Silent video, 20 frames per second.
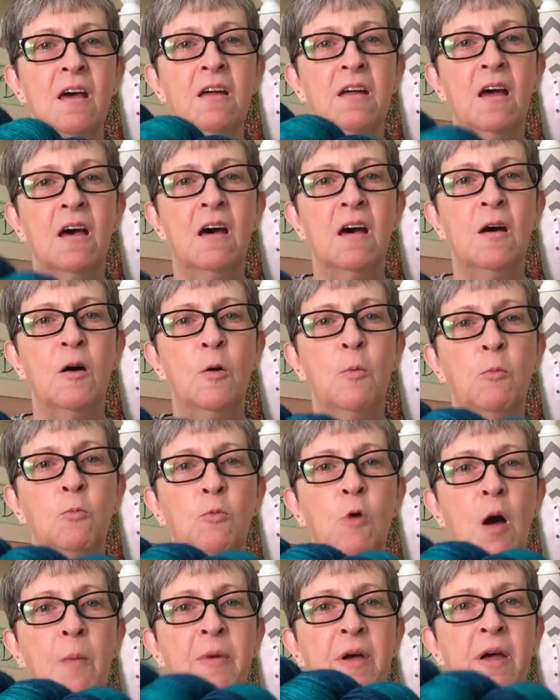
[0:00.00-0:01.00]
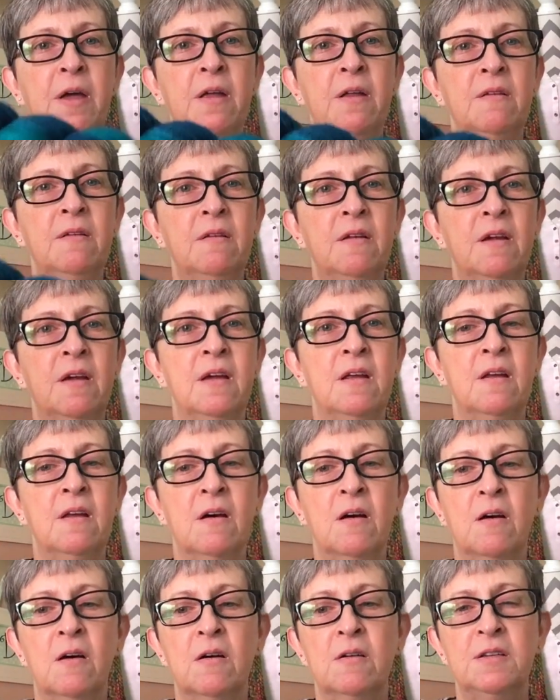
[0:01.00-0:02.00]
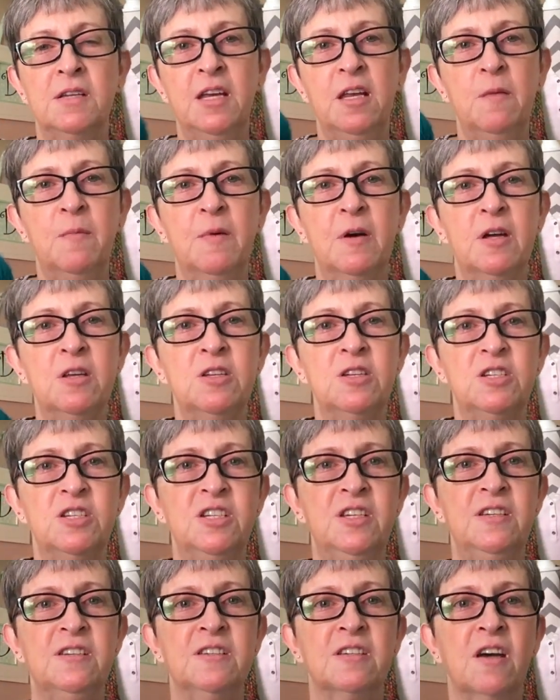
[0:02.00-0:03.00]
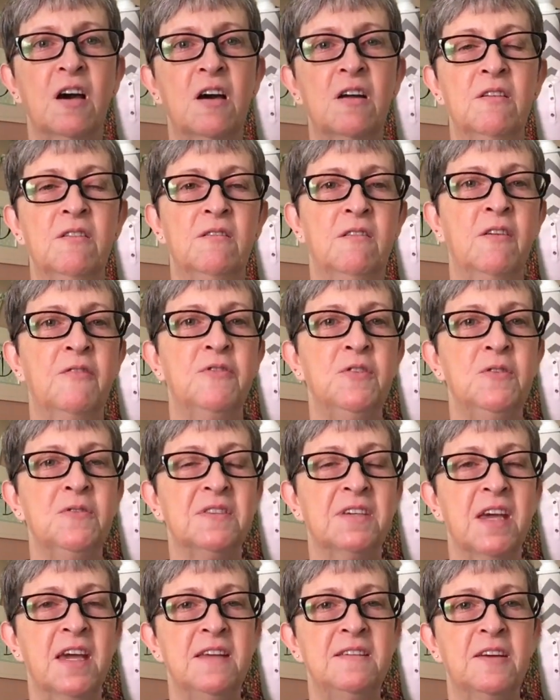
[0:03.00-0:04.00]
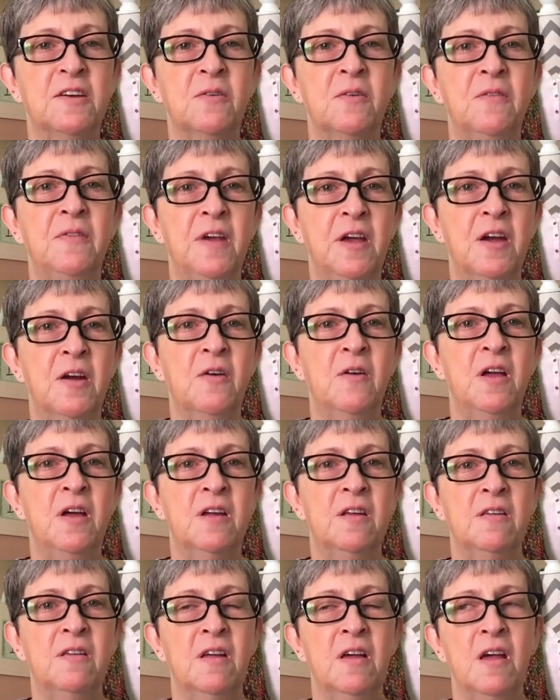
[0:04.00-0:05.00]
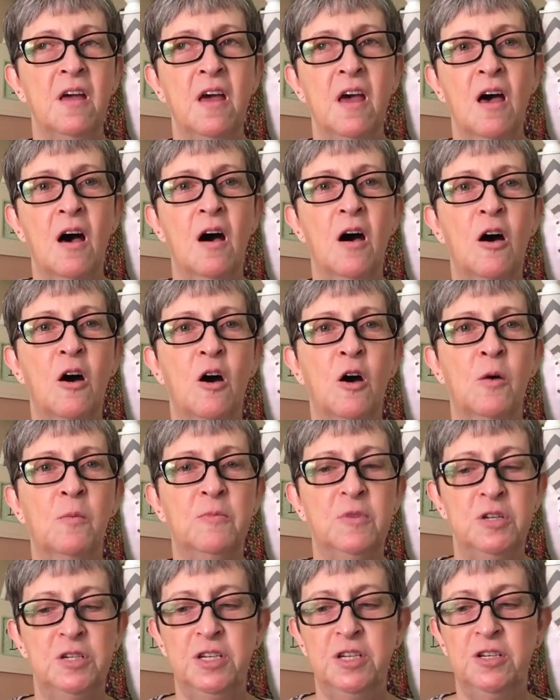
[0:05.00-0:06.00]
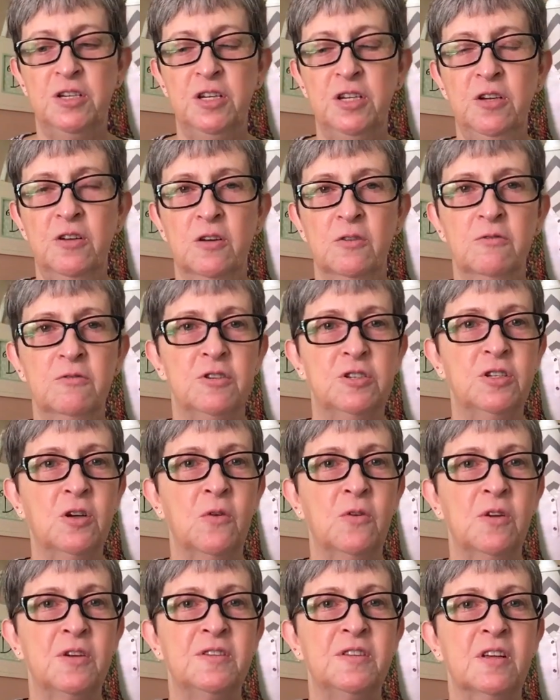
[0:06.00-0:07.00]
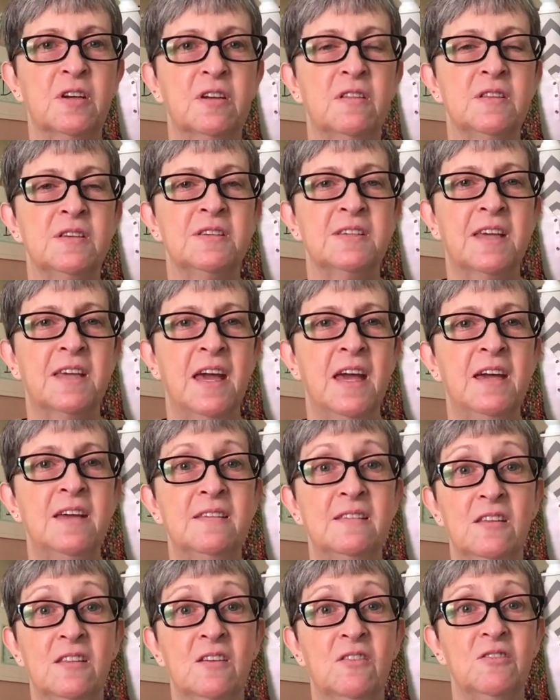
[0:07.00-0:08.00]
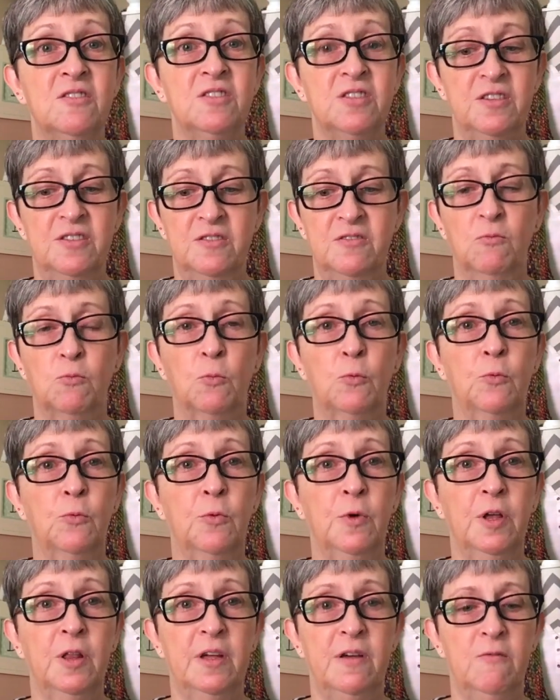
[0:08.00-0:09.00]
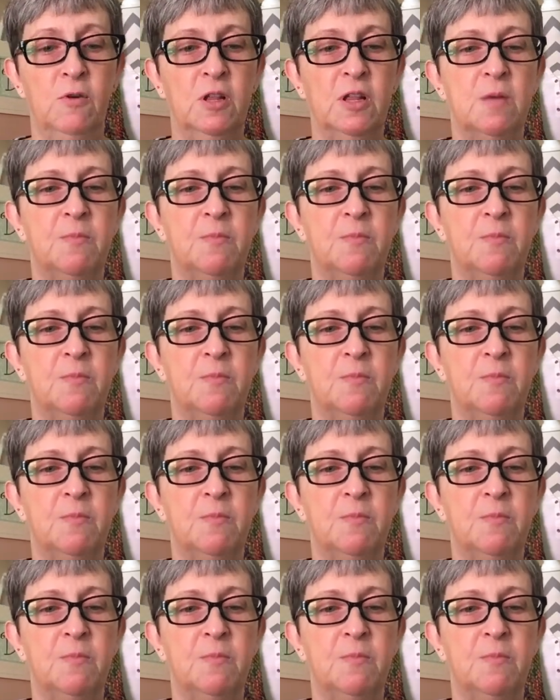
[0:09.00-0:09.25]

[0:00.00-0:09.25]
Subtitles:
Robin and Teeny Button, she's gotten a few skeins here and there, and she, showed us the skeins, and they're just really, really